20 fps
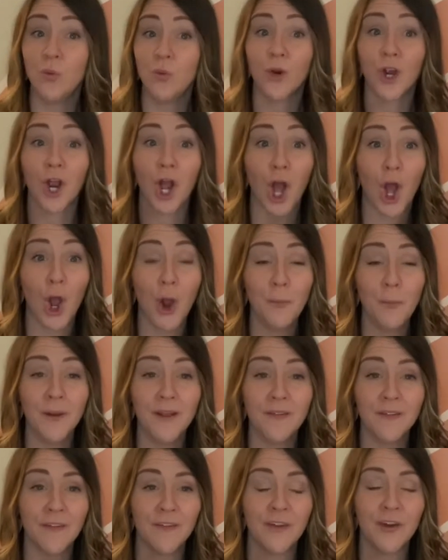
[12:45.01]
We're
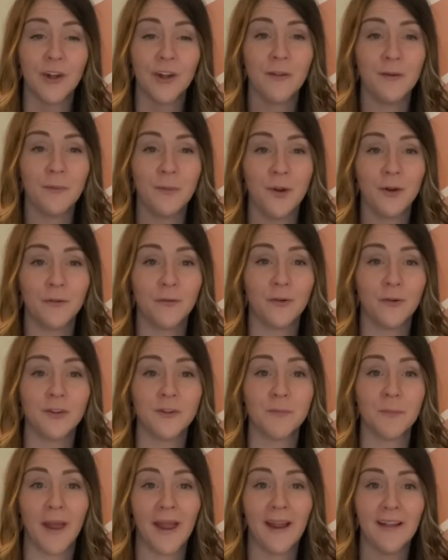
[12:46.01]
hoping that the Good and the
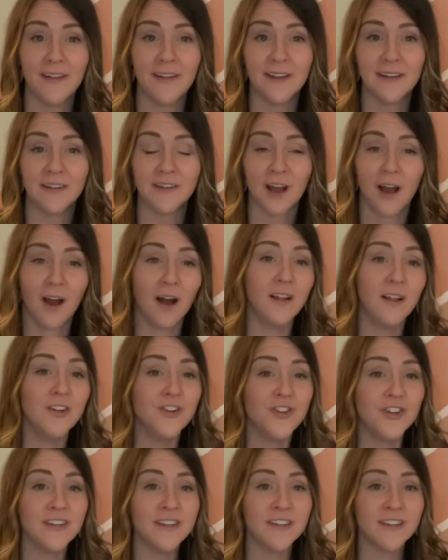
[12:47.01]
Beautiful's
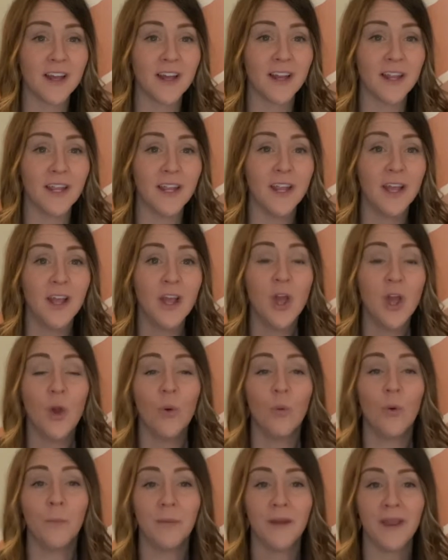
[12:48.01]
paleontology study
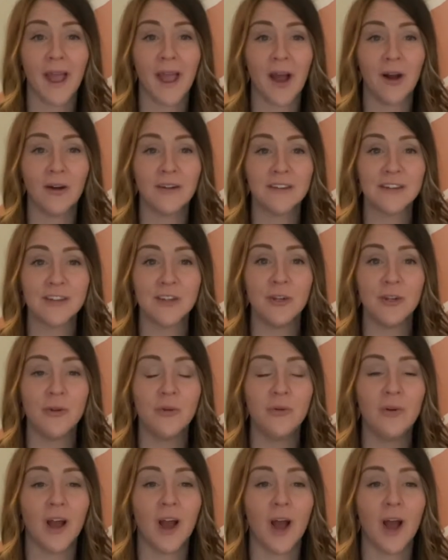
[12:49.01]
will be out soon,